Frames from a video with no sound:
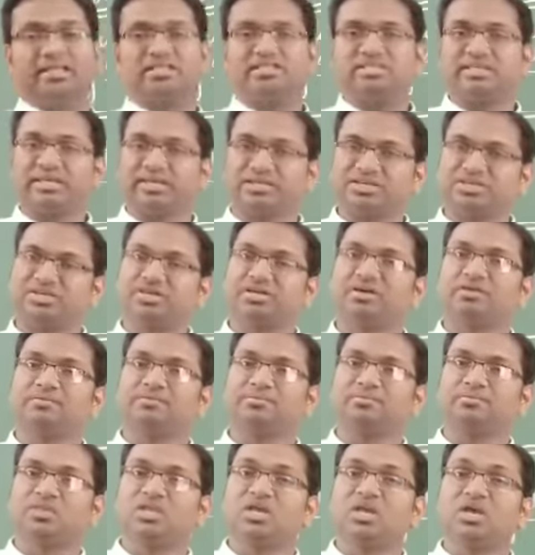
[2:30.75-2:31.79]
etc.
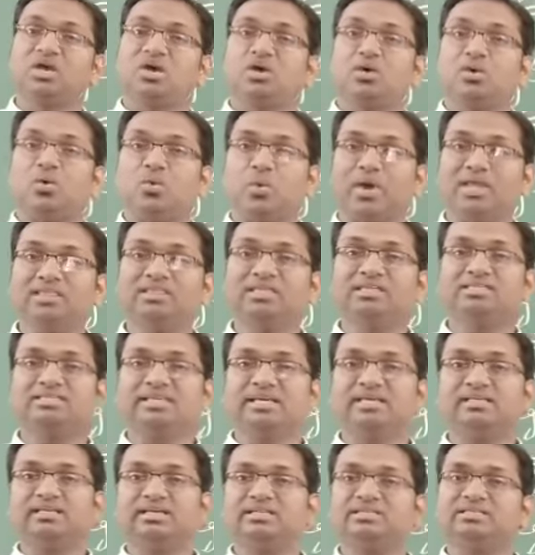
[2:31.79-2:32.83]
When the
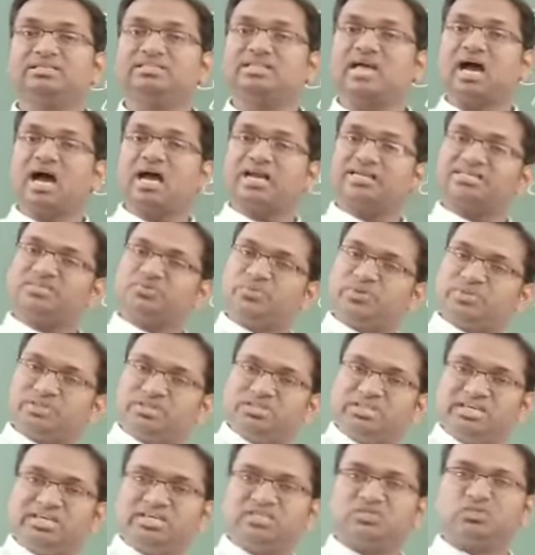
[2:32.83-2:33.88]
sentence starts
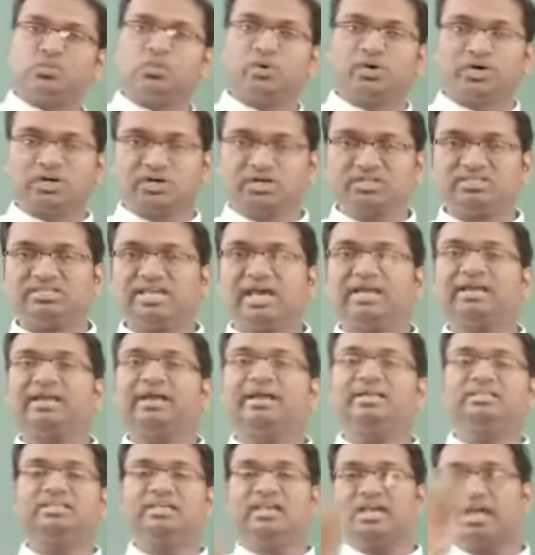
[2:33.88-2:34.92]
with these words and
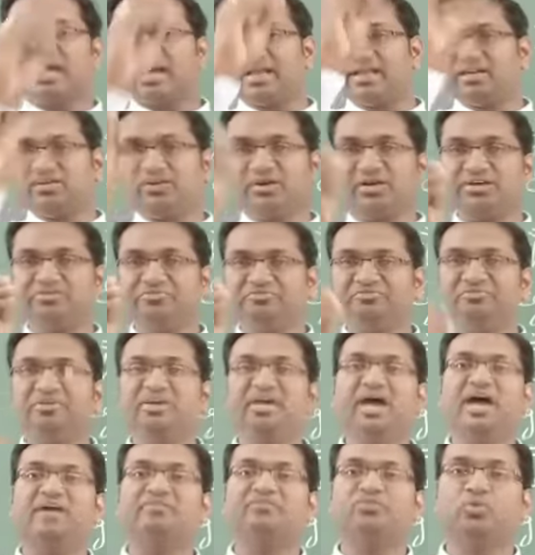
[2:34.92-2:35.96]
at the end if
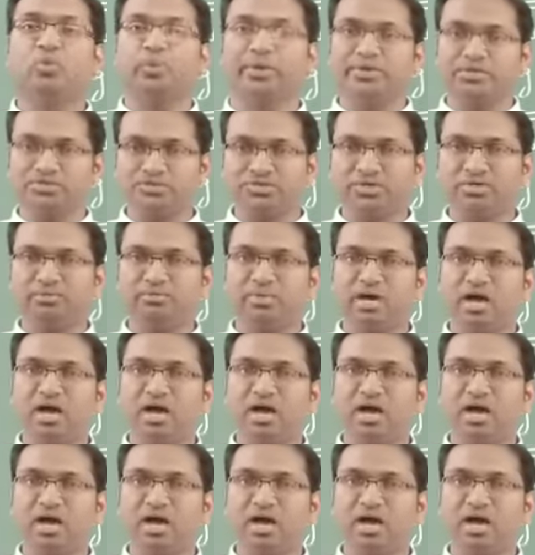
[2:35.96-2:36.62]
we have question